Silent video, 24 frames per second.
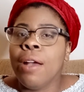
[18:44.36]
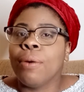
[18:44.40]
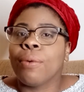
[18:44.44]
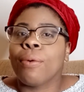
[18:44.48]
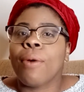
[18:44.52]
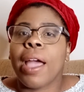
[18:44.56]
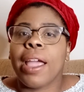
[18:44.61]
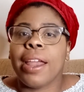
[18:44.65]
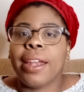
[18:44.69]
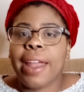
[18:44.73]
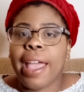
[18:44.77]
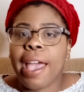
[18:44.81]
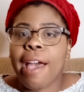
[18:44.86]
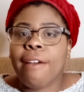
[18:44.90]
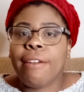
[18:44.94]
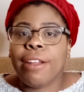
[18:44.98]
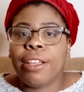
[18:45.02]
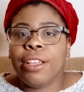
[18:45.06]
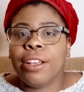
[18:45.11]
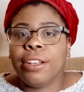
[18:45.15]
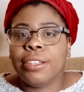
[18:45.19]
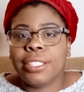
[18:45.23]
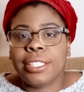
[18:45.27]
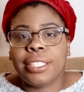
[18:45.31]
right now
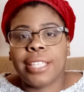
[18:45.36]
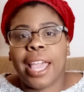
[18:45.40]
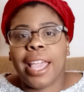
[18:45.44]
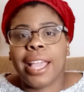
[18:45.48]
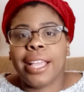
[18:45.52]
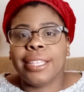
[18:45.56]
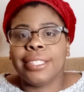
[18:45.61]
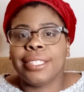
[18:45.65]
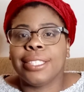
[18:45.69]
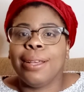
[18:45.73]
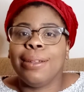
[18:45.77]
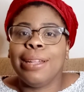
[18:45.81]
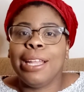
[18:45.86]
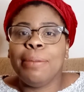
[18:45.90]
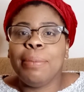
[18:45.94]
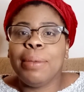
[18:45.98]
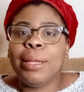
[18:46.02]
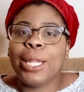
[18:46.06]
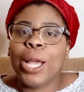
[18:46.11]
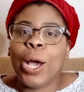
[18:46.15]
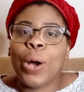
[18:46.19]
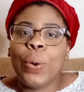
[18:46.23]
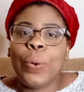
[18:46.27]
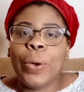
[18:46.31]
in your state? So let
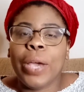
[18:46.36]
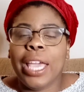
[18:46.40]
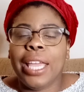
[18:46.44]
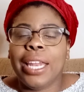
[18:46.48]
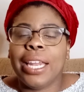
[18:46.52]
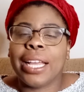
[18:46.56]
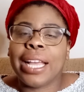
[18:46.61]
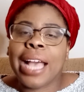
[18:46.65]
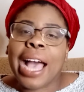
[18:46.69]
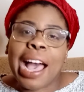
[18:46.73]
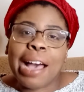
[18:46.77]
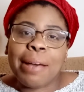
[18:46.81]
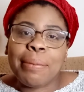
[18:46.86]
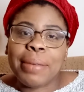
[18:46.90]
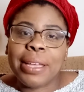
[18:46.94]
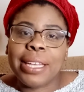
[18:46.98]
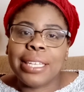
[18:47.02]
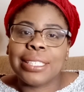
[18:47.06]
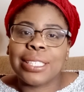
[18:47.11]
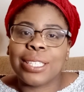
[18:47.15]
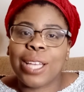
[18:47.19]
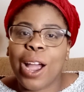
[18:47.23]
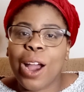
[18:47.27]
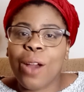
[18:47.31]
me know in the
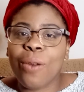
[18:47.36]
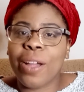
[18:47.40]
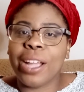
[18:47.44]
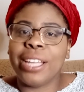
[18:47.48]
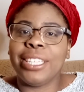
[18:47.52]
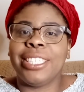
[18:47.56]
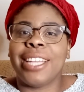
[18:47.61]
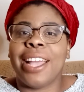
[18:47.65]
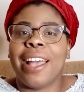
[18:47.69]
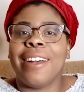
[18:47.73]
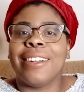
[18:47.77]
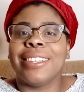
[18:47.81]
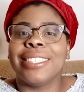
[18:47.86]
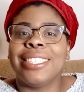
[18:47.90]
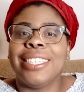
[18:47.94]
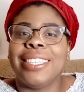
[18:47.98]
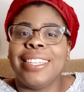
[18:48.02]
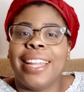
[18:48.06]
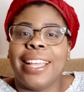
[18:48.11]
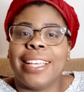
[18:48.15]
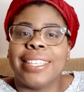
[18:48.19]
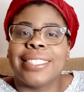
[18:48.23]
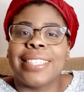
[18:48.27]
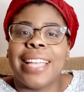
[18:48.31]
comments. All right, y'all.
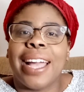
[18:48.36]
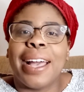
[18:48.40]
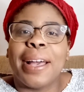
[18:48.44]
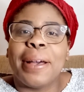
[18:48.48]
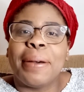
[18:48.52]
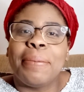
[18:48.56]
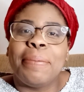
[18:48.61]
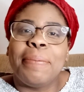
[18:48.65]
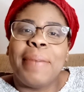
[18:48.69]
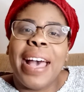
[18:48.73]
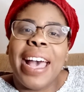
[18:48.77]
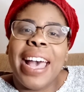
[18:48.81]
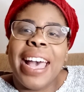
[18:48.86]
Until next time.